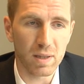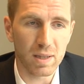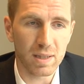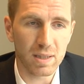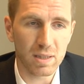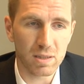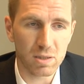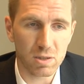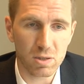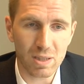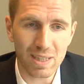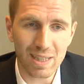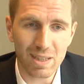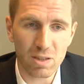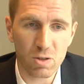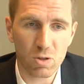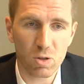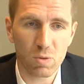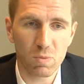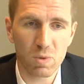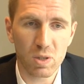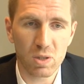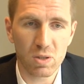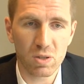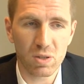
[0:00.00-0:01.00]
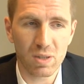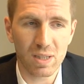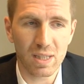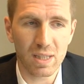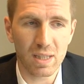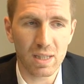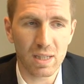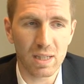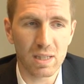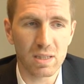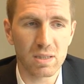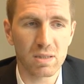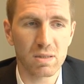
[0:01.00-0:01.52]
The steering
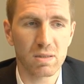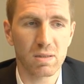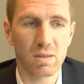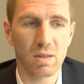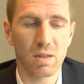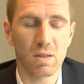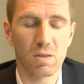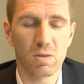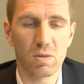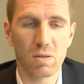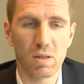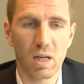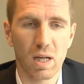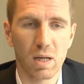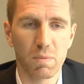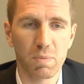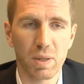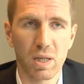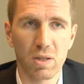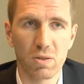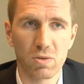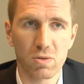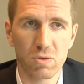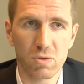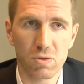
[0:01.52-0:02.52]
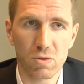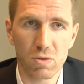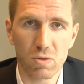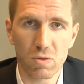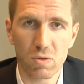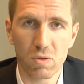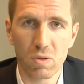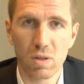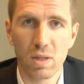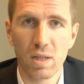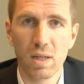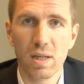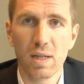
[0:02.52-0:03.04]
committee is about
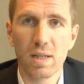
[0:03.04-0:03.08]
to